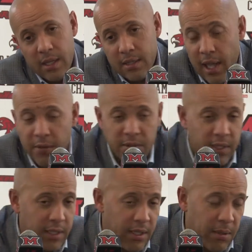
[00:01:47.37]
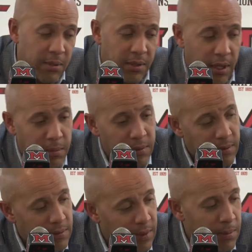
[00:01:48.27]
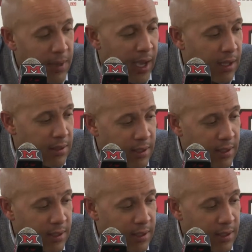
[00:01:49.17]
He's averaging a double double rebounds.